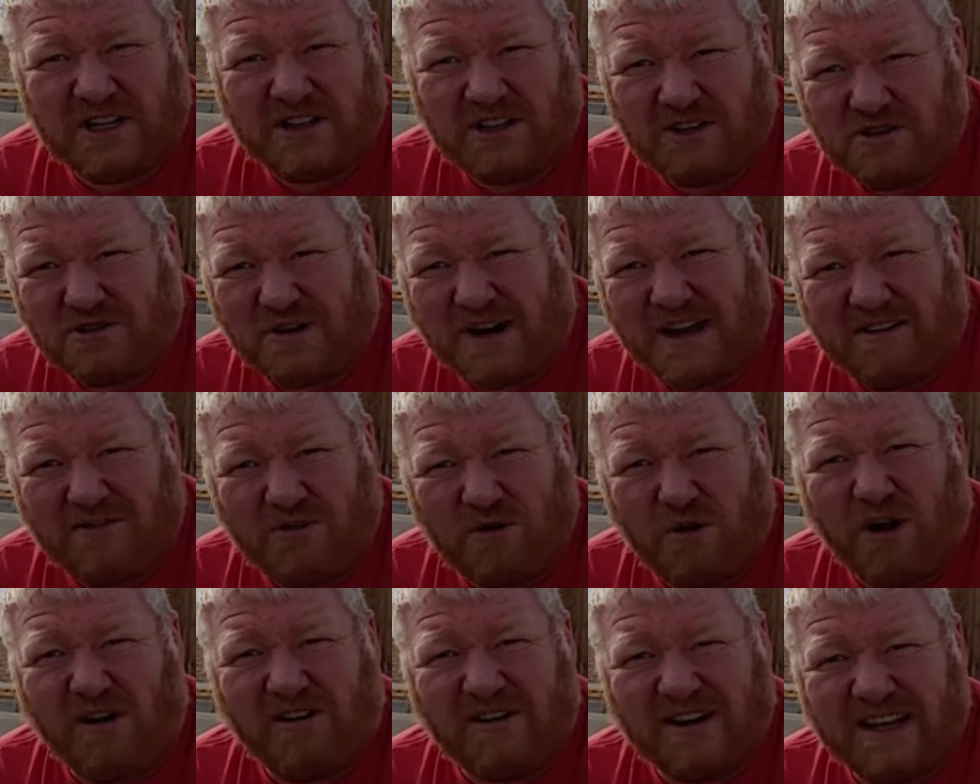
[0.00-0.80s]
in the drive
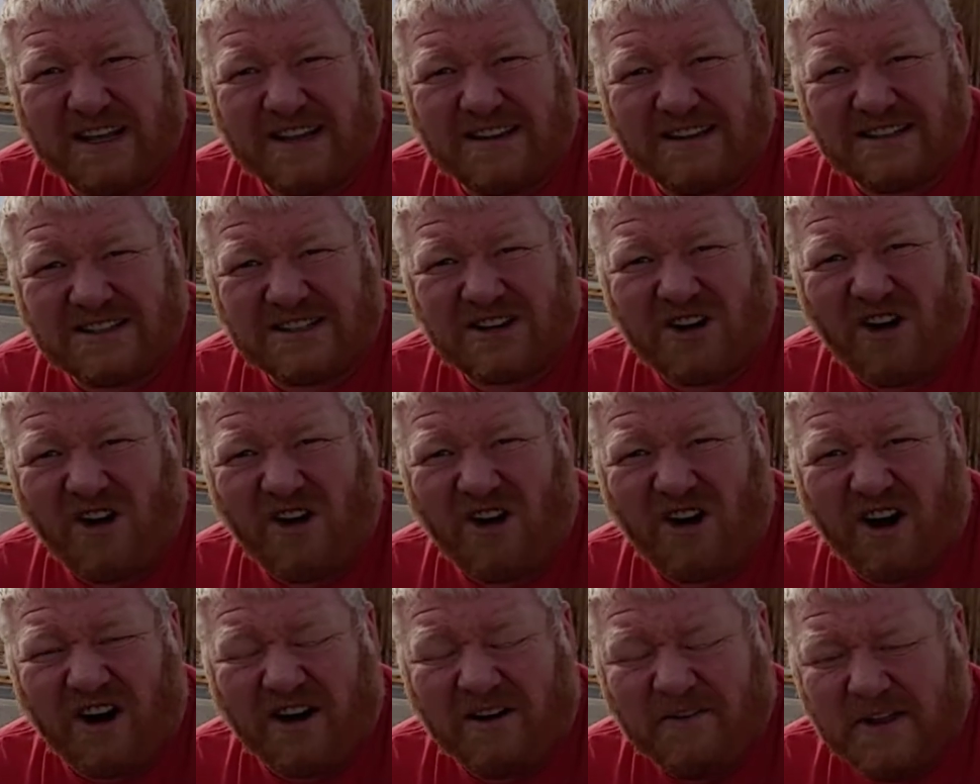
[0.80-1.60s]
quality of this
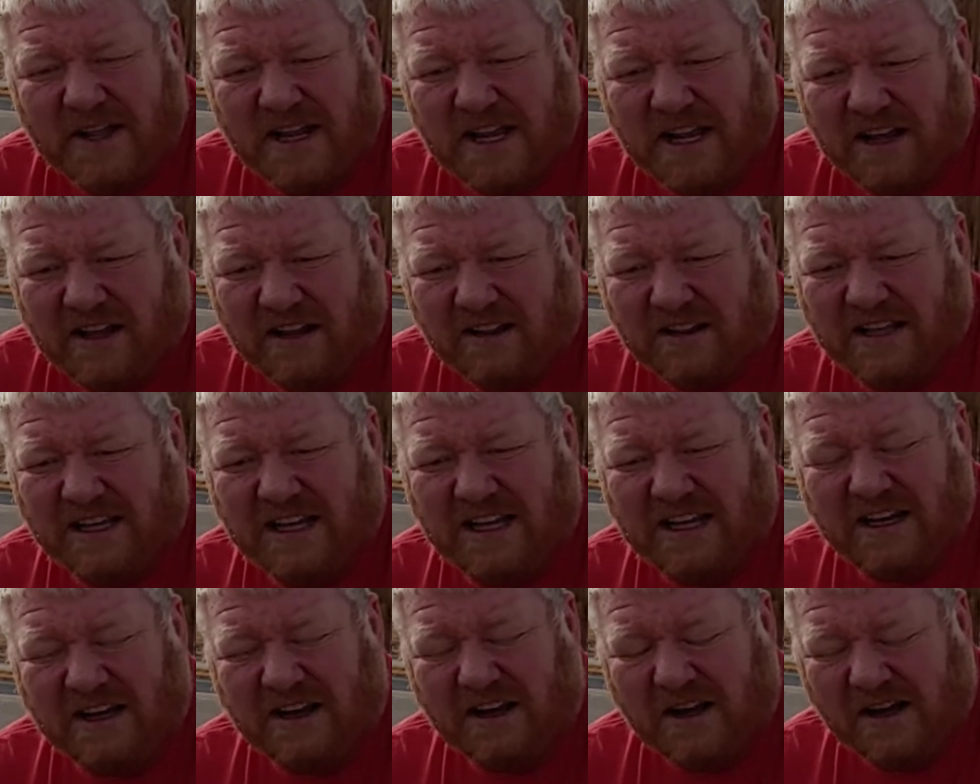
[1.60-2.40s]
car.
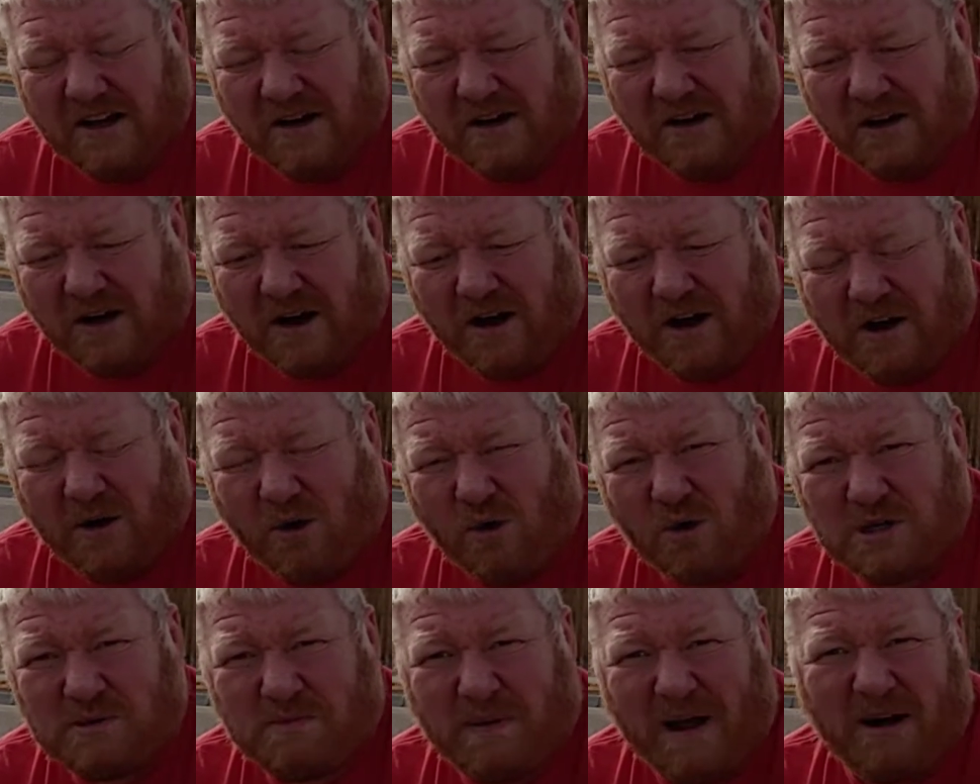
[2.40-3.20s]
The uh,
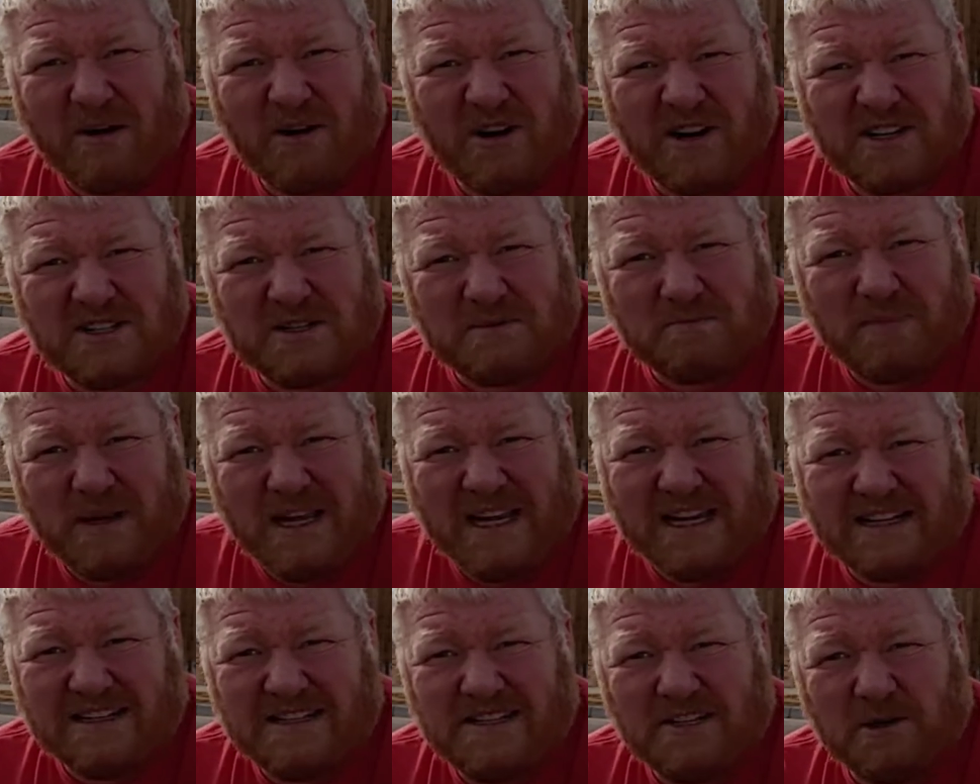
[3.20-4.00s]
horsepower doesn't
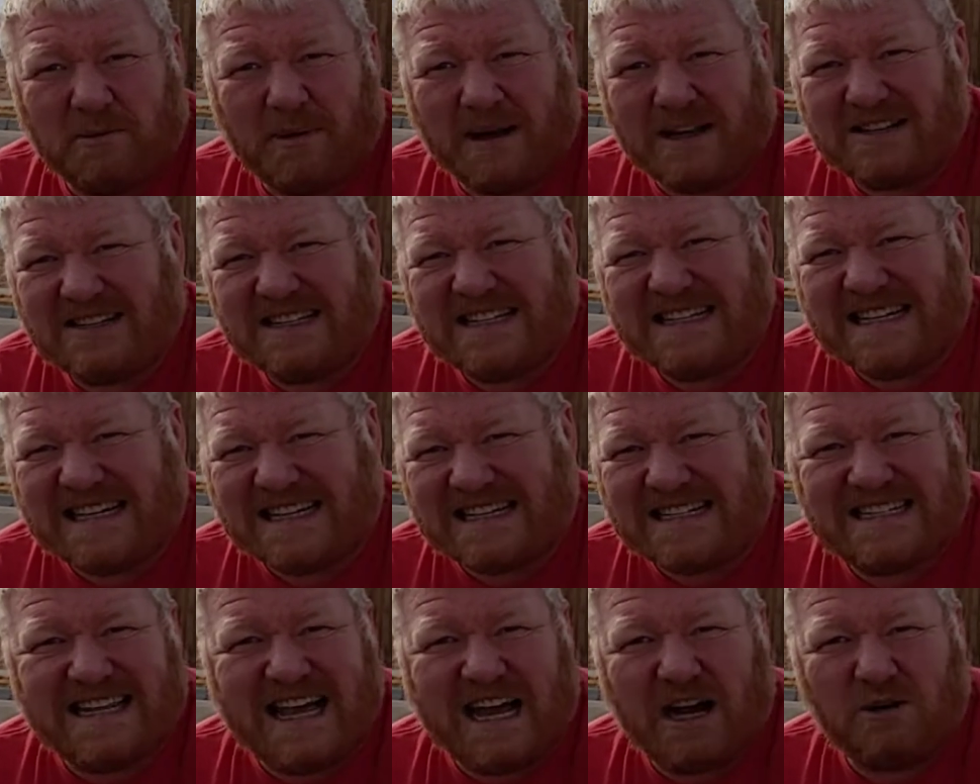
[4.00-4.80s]
peak until about
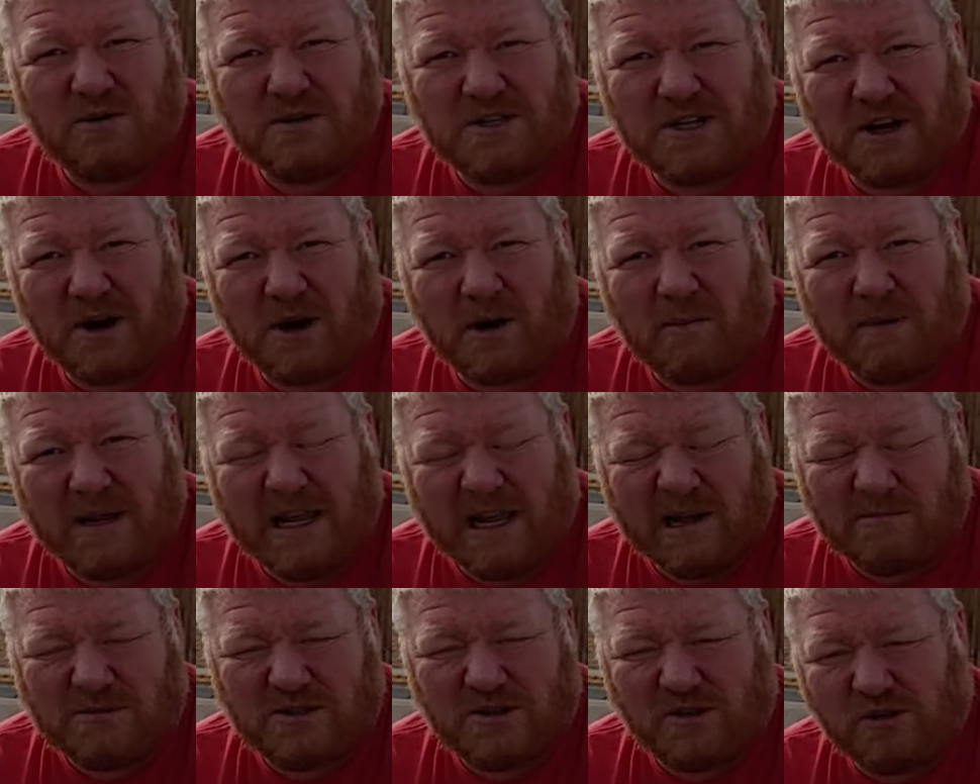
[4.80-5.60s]
six thousand R
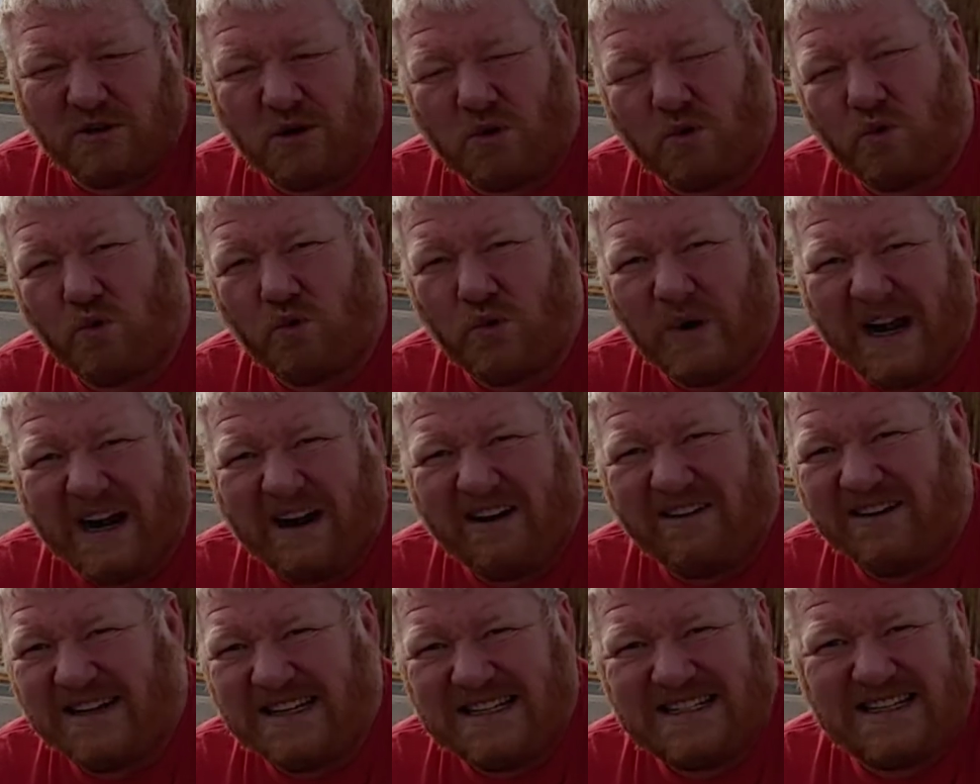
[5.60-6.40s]
P M, so you'll
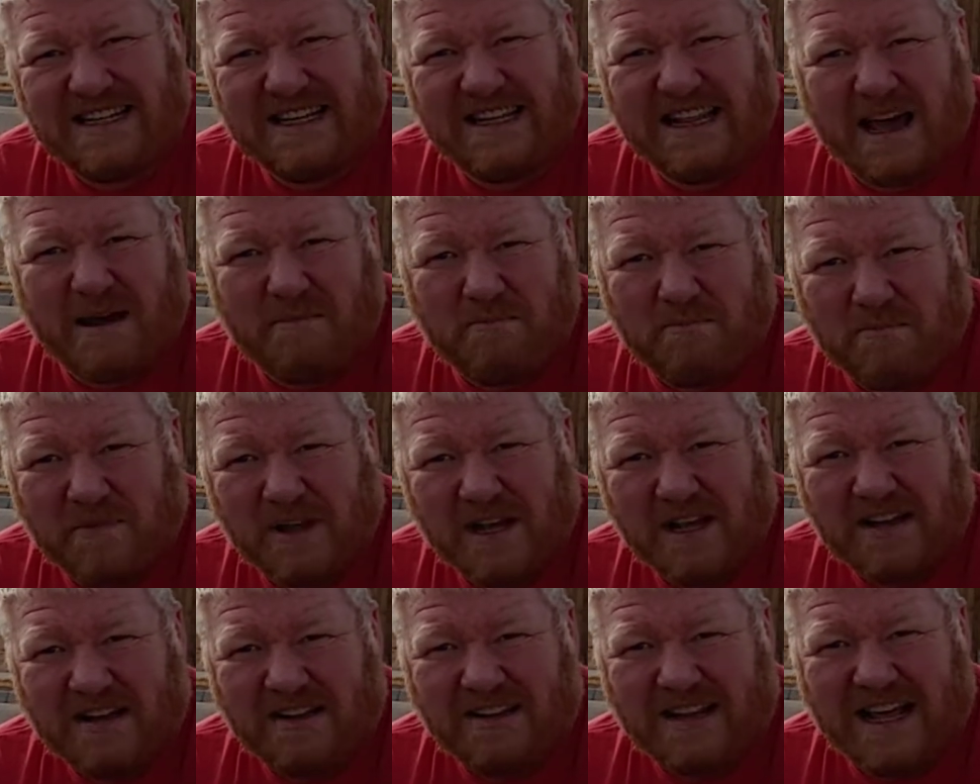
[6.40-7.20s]
rarely see that,
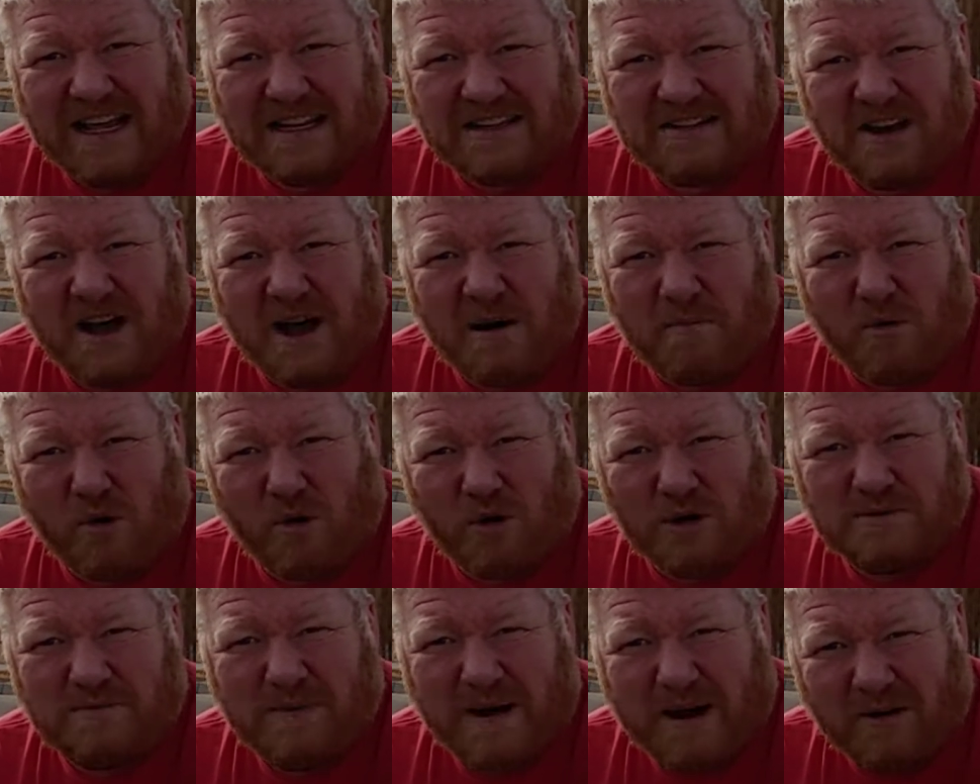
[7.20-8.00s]
that top
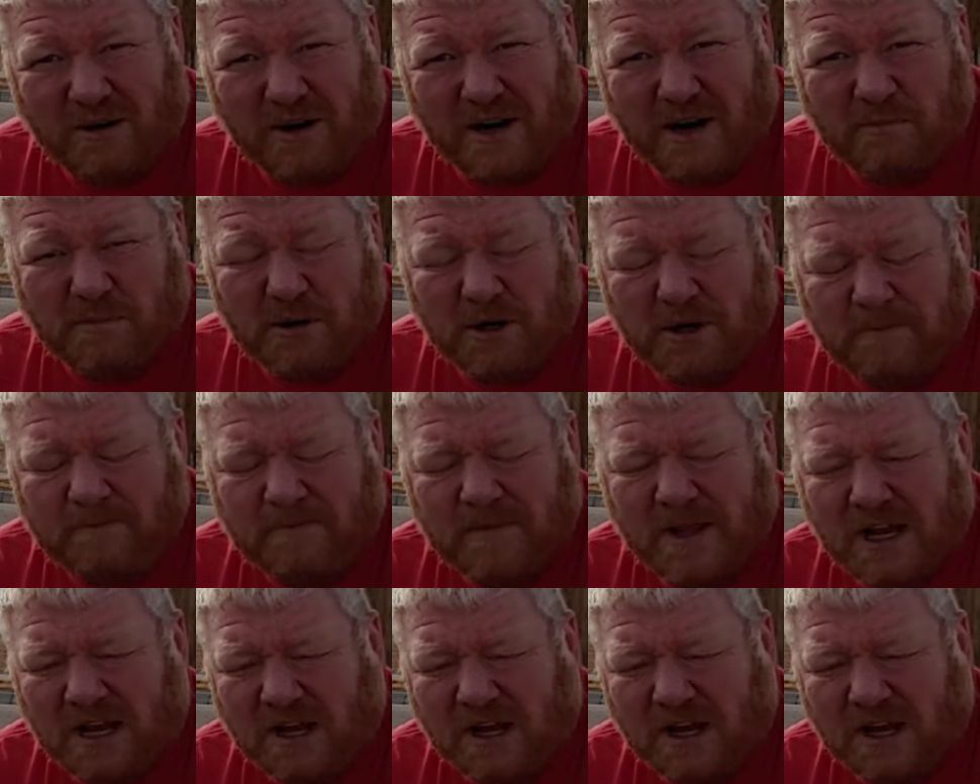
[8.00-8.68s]
horsepower number.